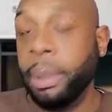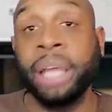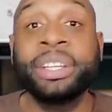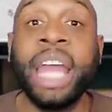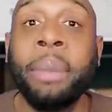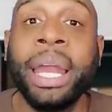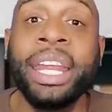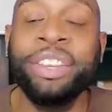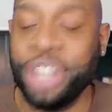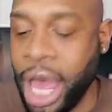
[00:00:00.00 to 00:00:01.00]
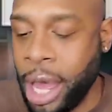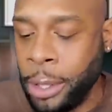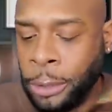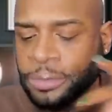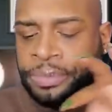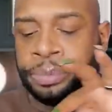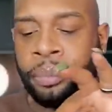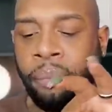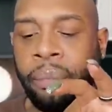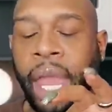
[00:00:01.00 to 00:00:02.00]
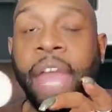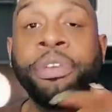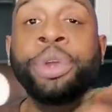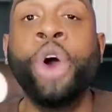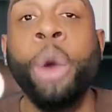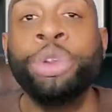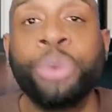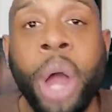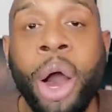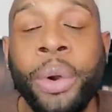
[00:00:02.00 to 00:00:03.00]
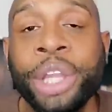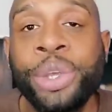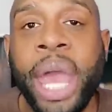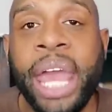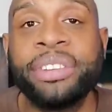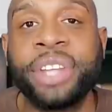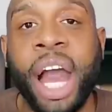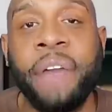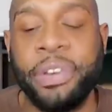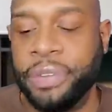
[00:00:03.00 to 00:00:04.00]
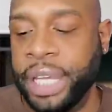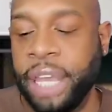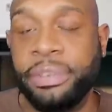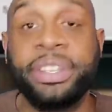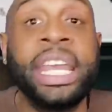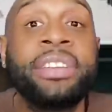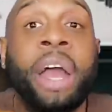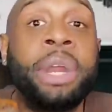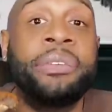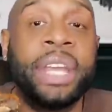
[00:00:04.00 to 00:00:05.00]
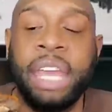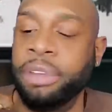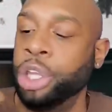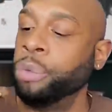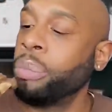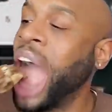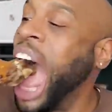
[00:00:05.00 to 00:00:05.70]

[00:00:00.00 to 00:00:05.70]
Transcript: Because the thing about it is, y'all, if you know it was wrong and you ask God for forgiveness, He's already forgiven you.